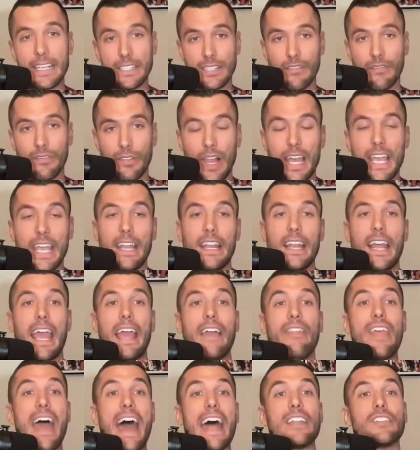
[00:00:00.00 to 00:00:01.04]
as of late,
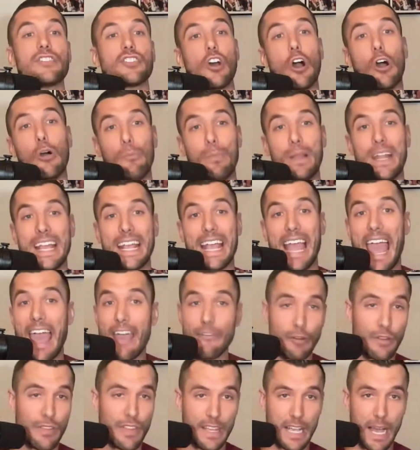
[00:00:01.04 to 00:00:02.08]
and that is opening
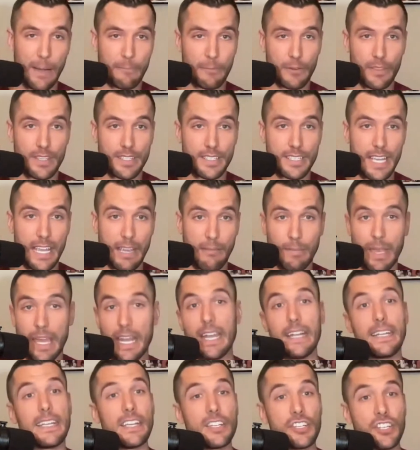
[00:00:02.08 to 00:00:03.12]
everything up for this team.
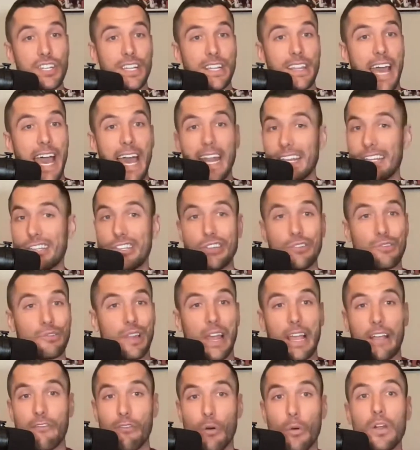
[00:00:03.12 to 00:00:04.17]
In addition to that, he's
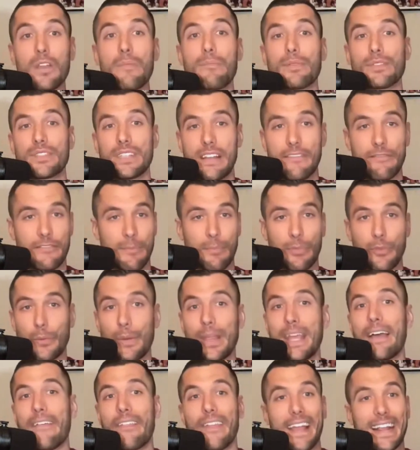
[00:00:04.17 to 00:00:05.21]
shooting like 40% from
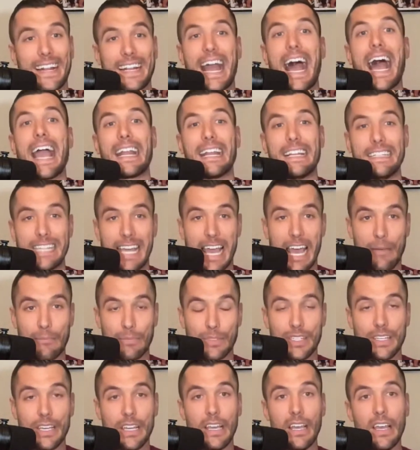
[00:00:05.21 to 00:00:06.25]
three on like nine
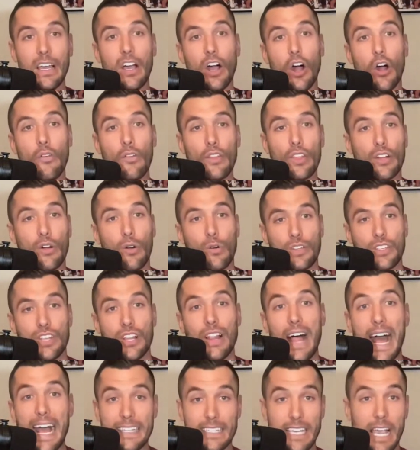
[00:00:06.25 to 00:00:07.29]
attempts over the course
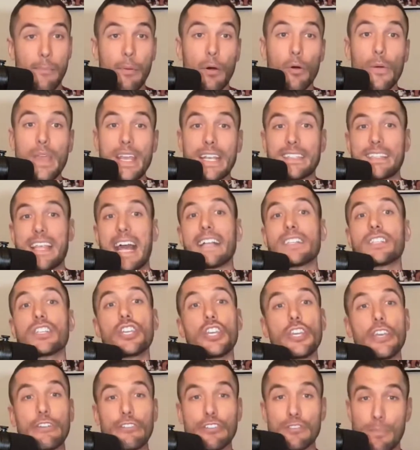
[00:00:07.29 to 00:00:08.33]
of the last couple of weeks.
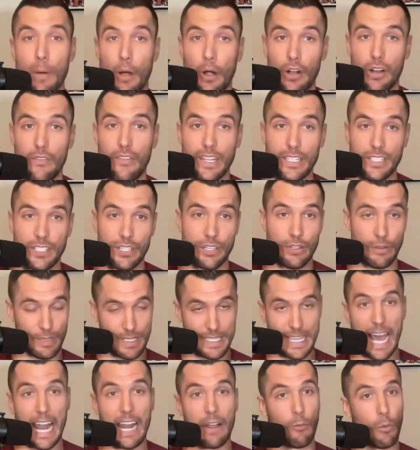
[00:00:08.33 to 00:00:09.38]
That's a huge part of it too.
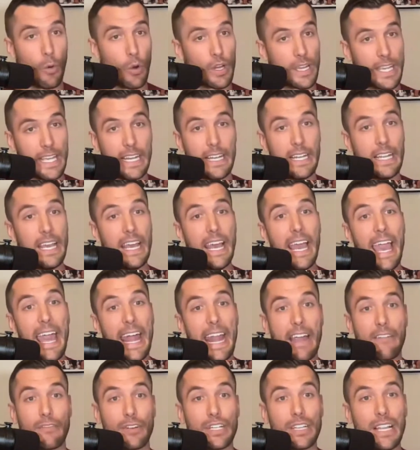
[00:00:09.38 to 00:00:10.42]
He's got it working
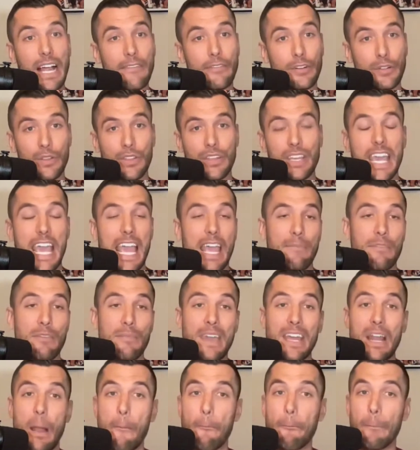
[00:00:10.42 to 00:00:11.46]
at every level of the game.
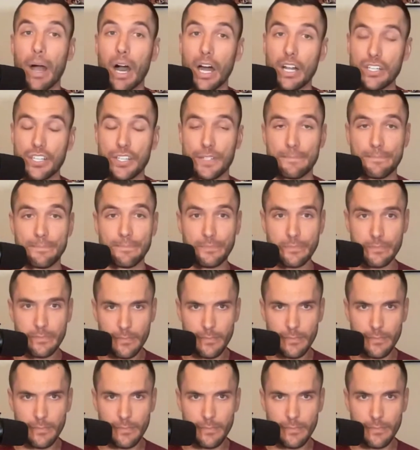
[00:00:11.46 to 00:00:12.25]
He made a bunch